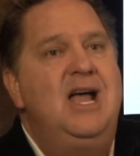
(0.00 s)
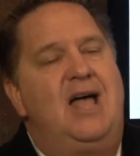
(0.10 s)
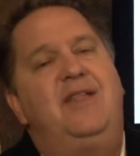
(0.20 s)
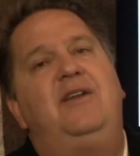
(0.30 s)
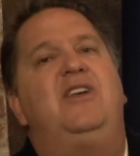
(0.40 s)

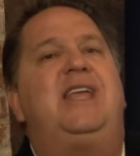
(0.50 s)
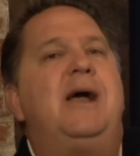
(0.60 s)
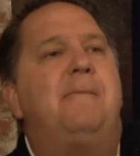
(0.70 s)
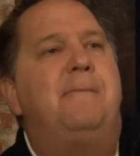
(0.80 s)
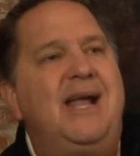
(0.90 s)
And then if you
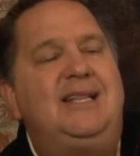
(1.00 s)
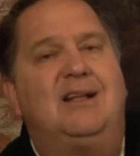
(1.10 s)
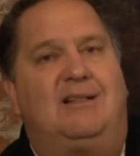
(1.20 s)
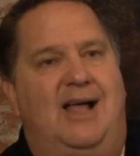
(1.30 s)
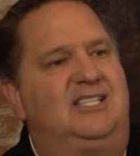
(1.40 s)
can't make the
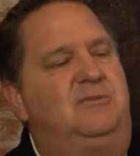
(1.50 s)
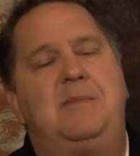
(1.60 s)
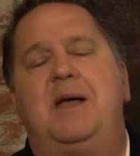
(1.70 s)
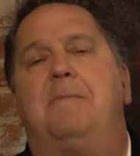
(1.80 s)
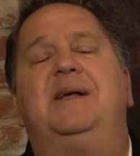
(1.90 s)
class,
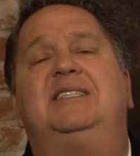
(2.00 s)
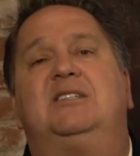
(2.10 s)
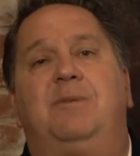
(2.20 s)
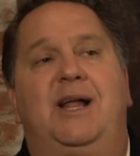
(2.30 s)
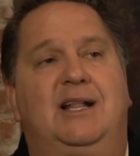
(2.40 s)
maybe a business
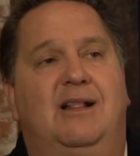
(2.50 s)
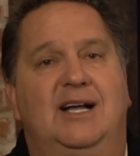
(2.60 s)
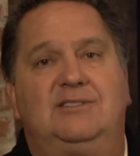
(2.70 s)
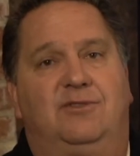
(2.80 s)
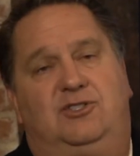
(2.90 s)
planning
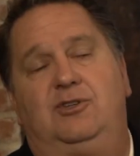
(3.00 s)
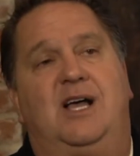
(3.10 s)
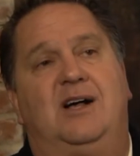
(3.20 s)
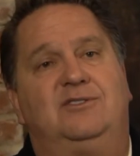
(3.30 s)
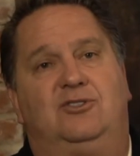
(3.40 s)
class for
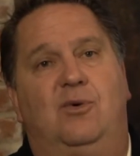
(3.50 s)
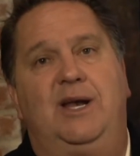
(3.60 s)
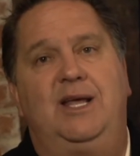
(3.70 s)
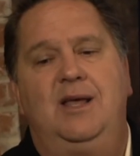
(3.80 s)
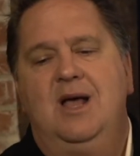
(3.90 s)

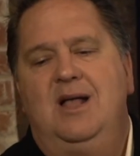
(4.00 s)
2020,